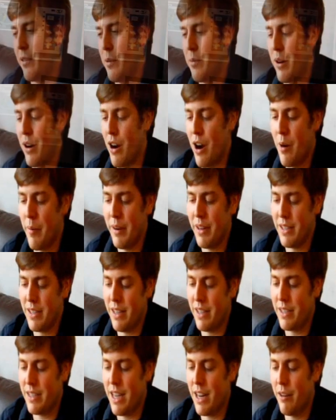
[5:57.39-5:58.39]
3-part harmonies,
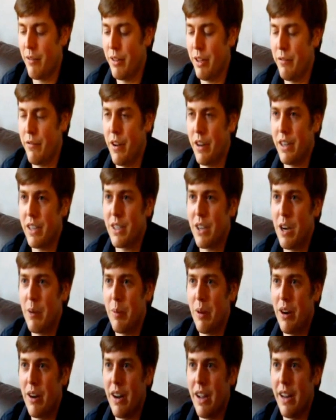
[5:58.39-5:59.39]
and it's got a really fun guitar
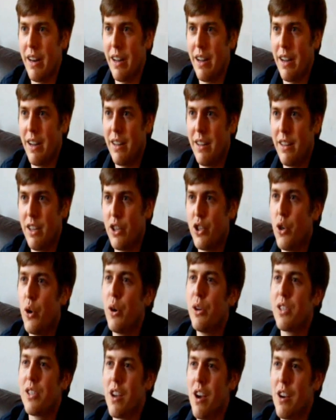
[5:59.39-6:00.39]
part. And the
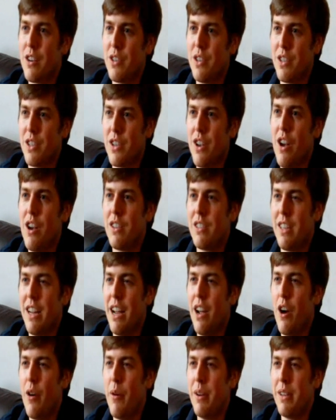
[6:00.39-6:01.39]
George songs are the songs
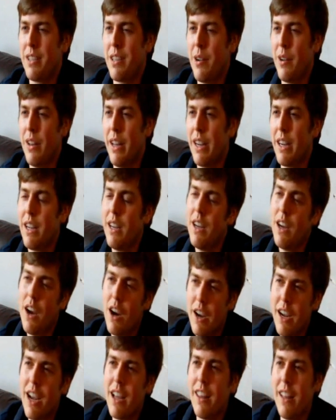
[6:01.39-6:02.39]
that I always go like,
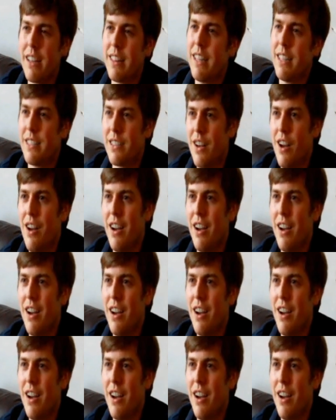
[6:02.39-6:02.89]
oh yeah, I like that song.